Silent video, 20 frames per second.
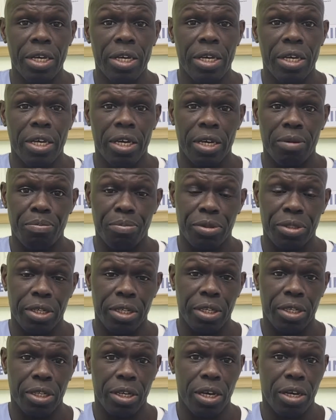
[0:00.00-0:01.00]
in
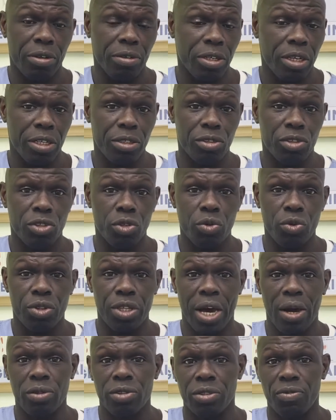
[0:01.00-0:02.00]
particular in
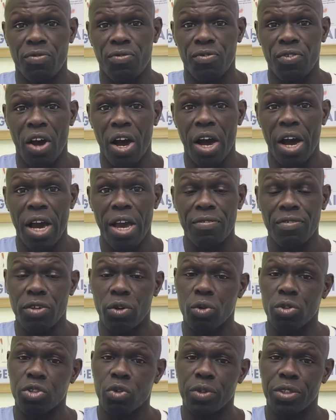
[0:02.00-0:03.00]
2005 and
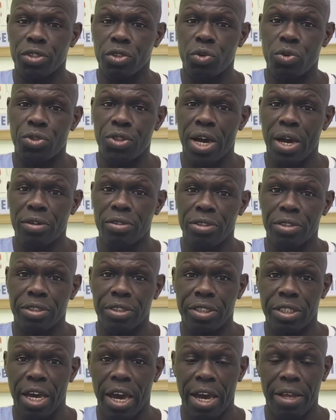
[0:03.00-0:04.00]
also in
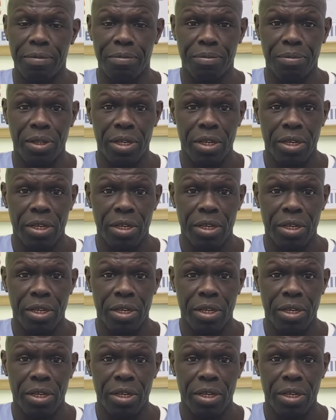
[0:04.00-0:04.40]
2010,